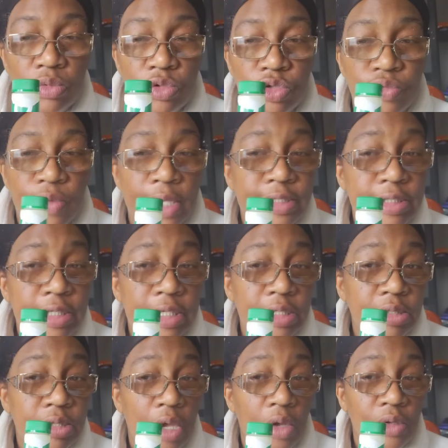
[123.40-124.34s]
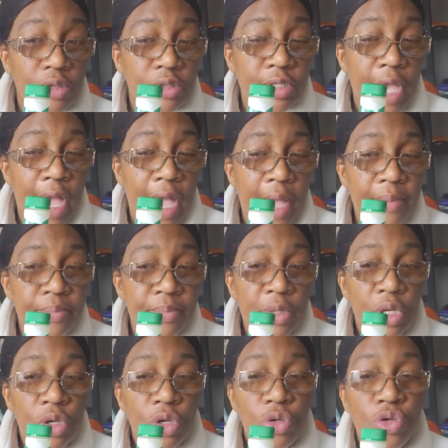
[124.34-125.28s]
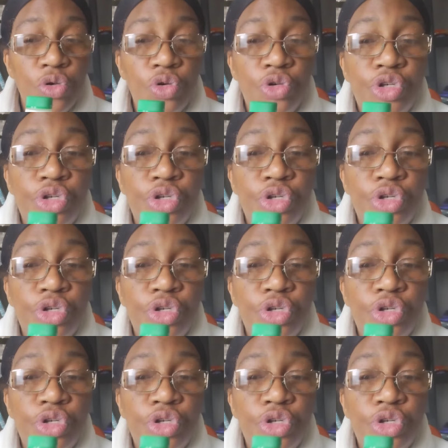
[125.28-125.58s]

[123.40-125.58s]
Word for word: dressings on top, you